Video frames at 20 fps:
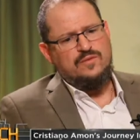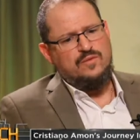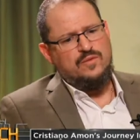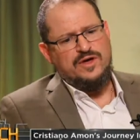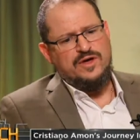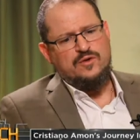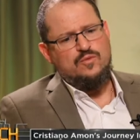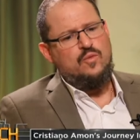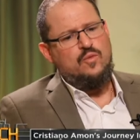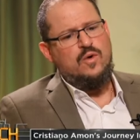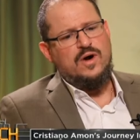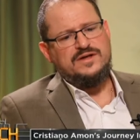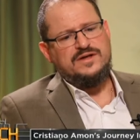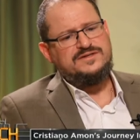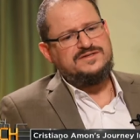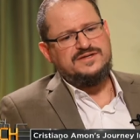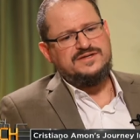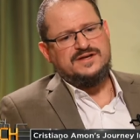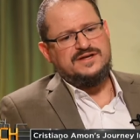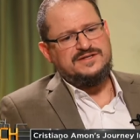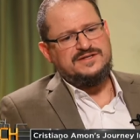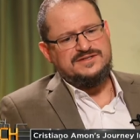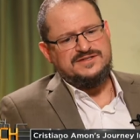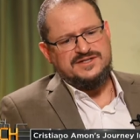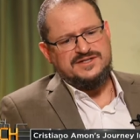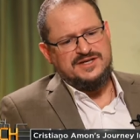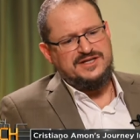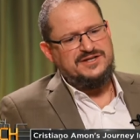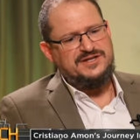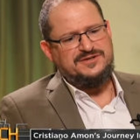we want to
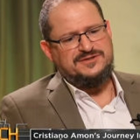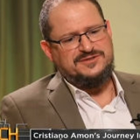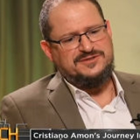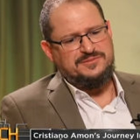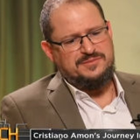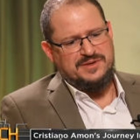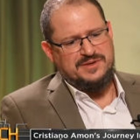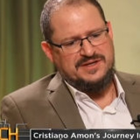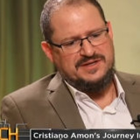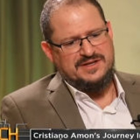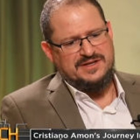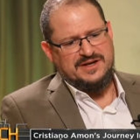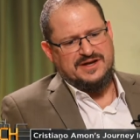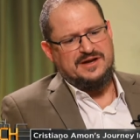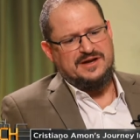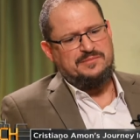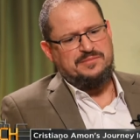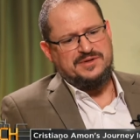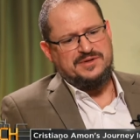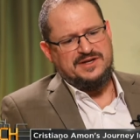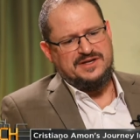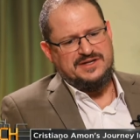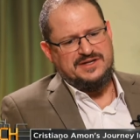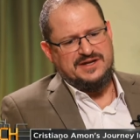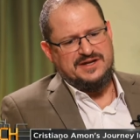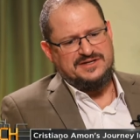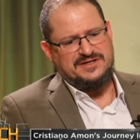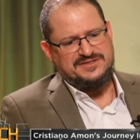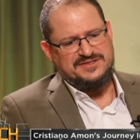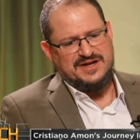continue to be the company
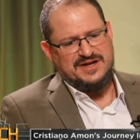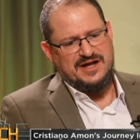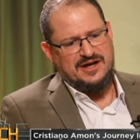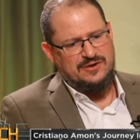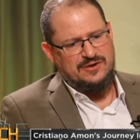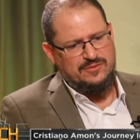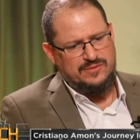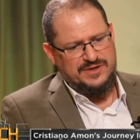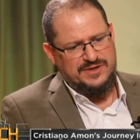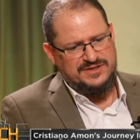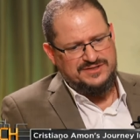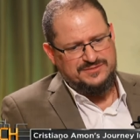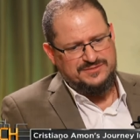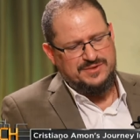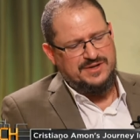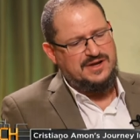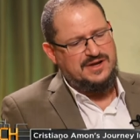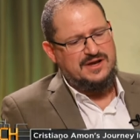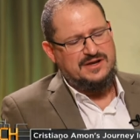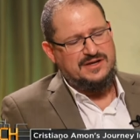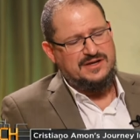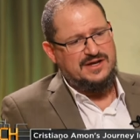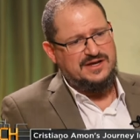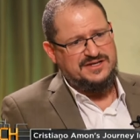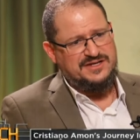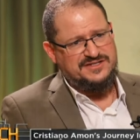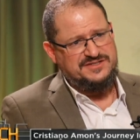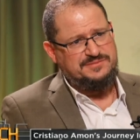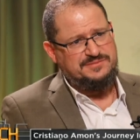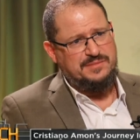that is always
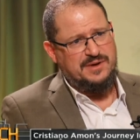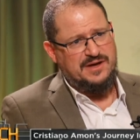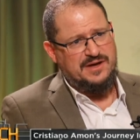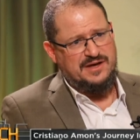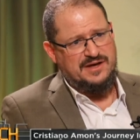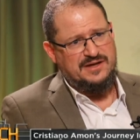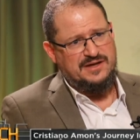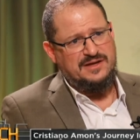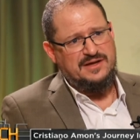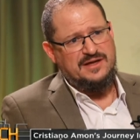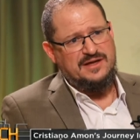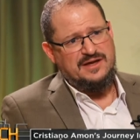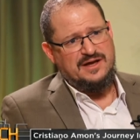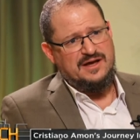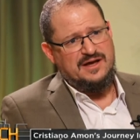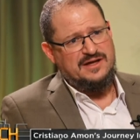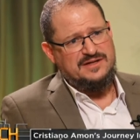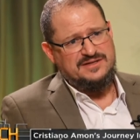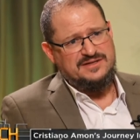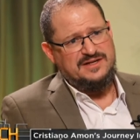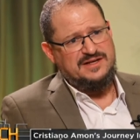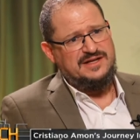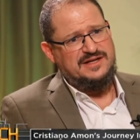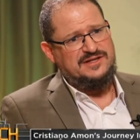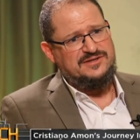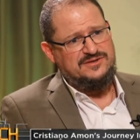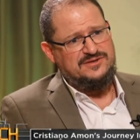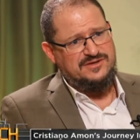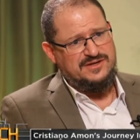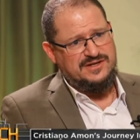recognized by uh, the
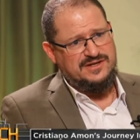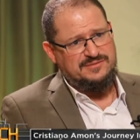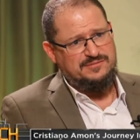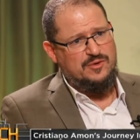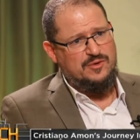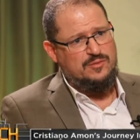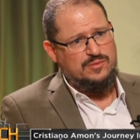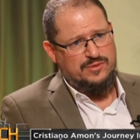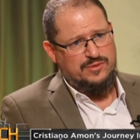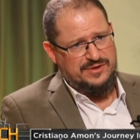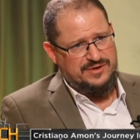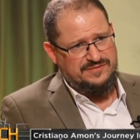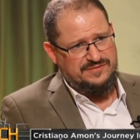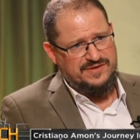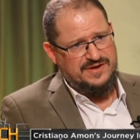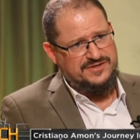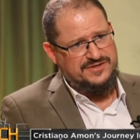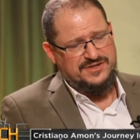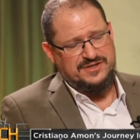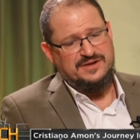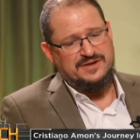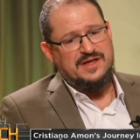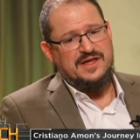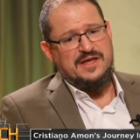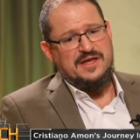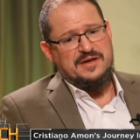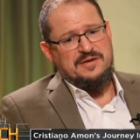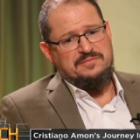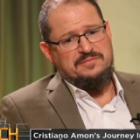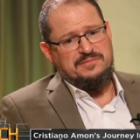leader in mobile innovation.
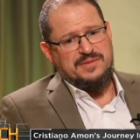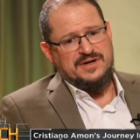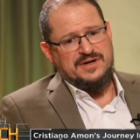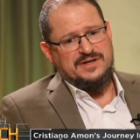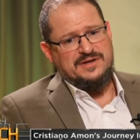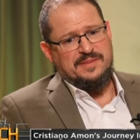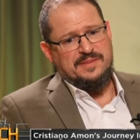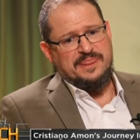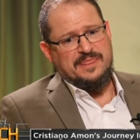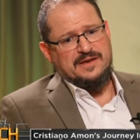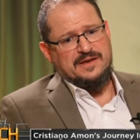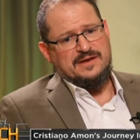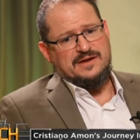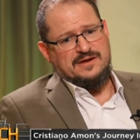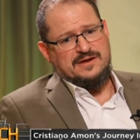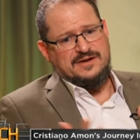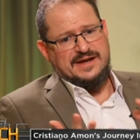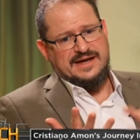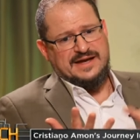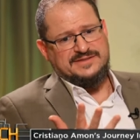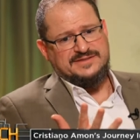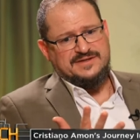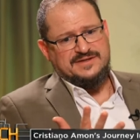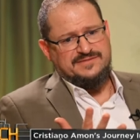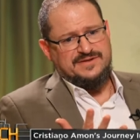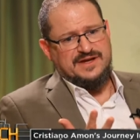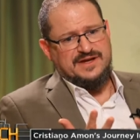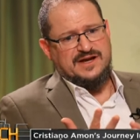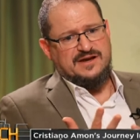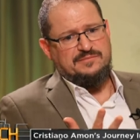But
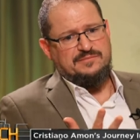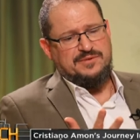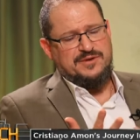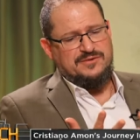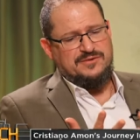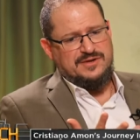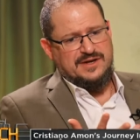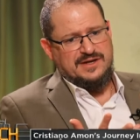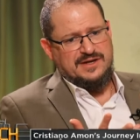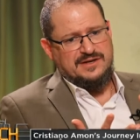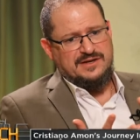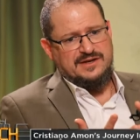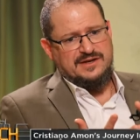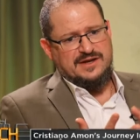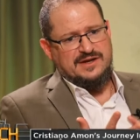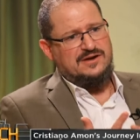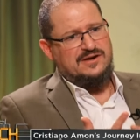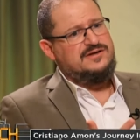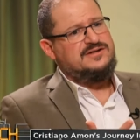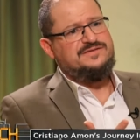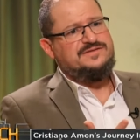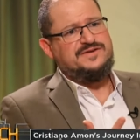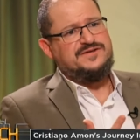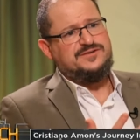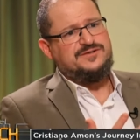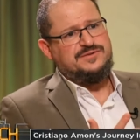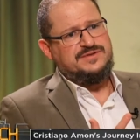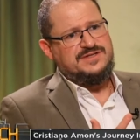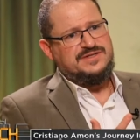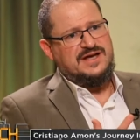connectivity, computing, and
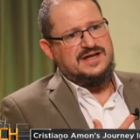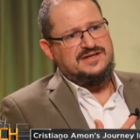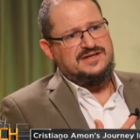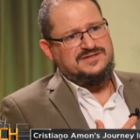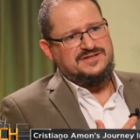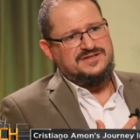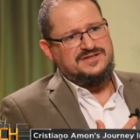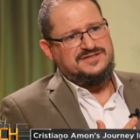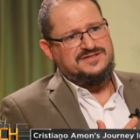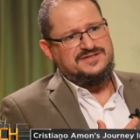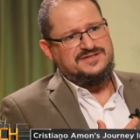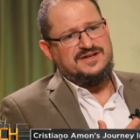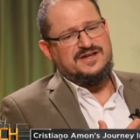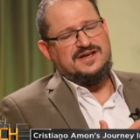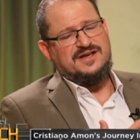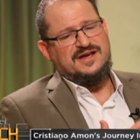artificial intelligence